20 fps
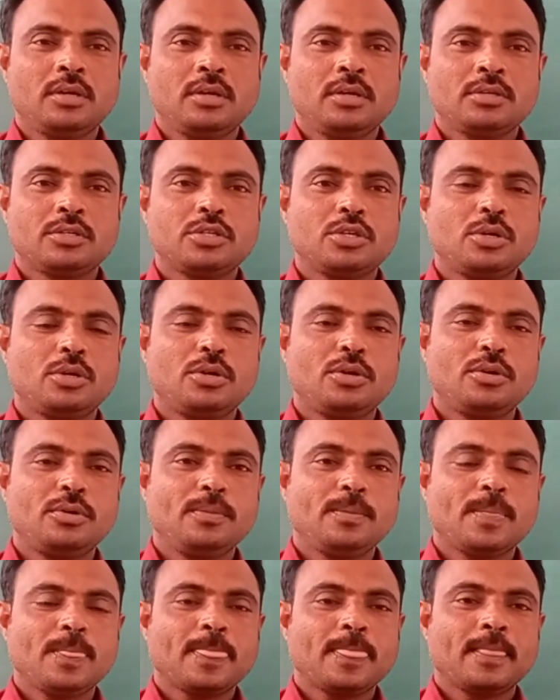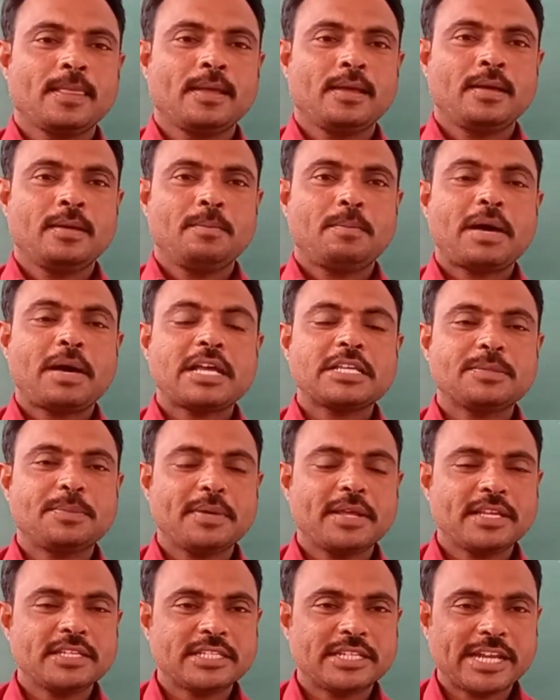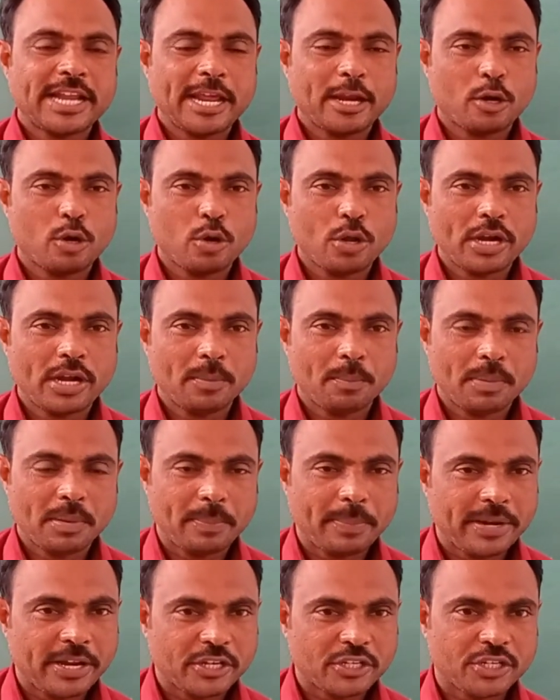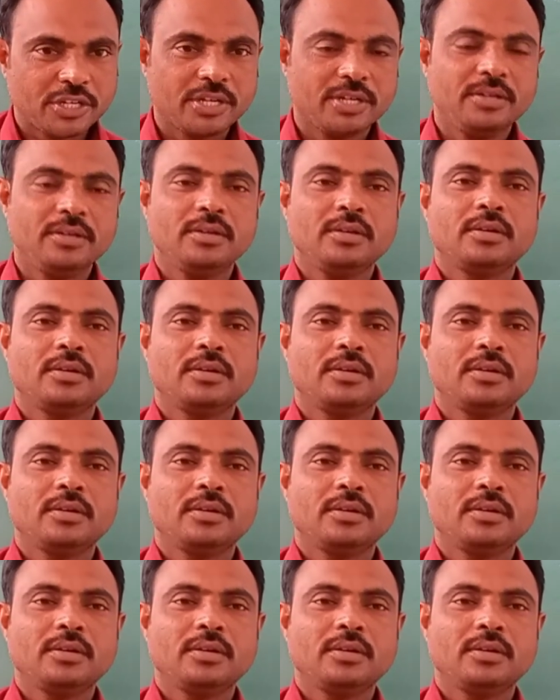So phosphorus trichloride preparation